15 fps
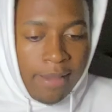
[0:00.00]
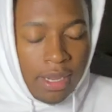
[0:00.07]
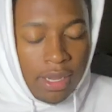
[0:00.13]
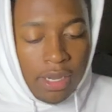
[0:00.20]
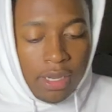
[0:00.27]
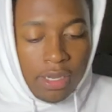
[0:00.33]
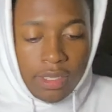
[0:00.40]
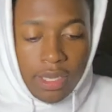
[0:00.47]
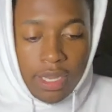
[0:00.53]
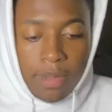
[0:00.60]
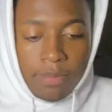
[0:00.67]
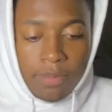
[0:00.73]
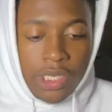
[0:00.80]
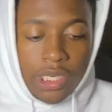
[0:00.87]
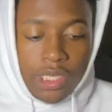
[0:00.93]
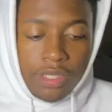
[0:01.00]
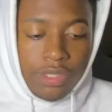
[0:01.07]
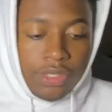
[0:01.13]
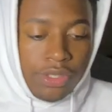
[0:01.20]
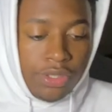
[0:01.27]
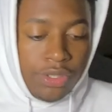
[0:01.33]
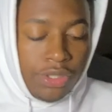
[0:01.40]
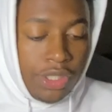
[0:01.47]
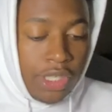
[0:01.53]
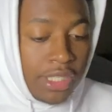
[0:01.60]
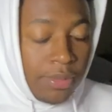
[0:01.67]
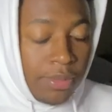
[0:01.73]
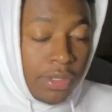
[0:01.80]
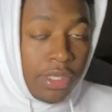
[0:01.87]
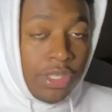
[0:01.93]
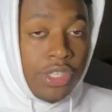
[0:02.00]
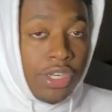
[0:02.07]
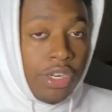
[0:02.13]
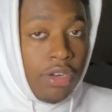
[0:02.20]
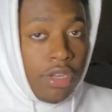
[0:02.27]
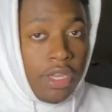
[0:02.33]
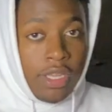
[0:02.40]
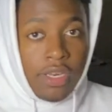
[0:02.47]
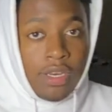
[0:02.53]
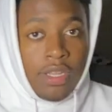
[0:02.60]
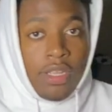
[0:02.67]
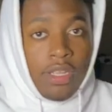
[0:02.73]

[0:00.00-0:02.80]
Uh, yeah, I'm trying to chase the position you're in.